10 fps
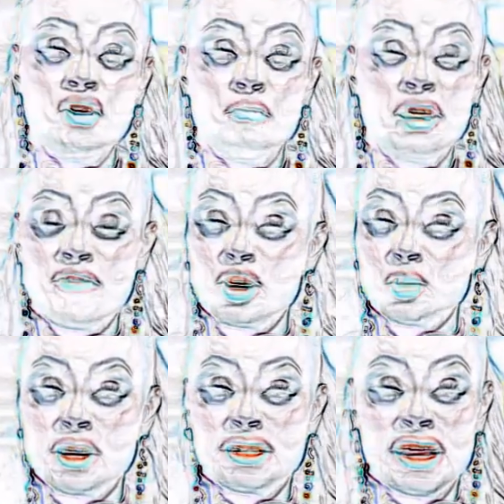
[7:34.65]
you've you been the
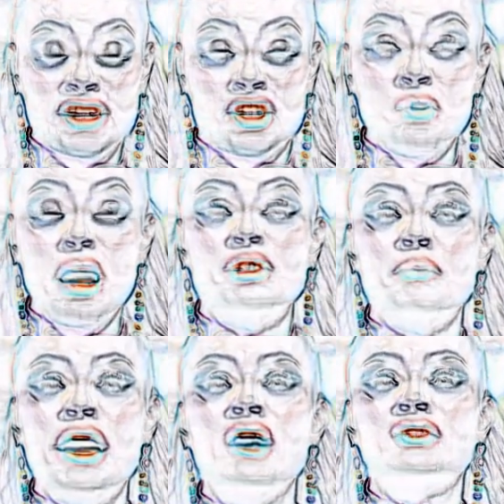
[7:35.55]
first one to say, don't come to
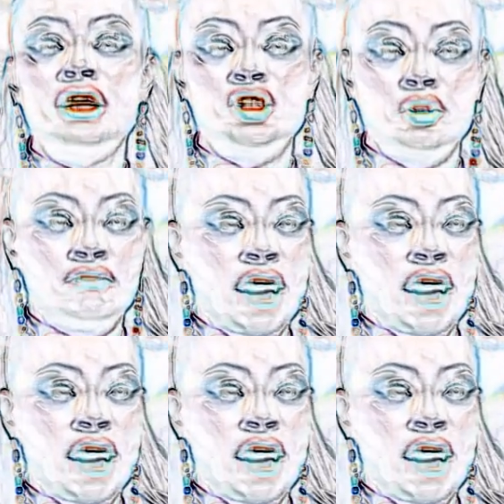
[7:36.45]
my house unless you're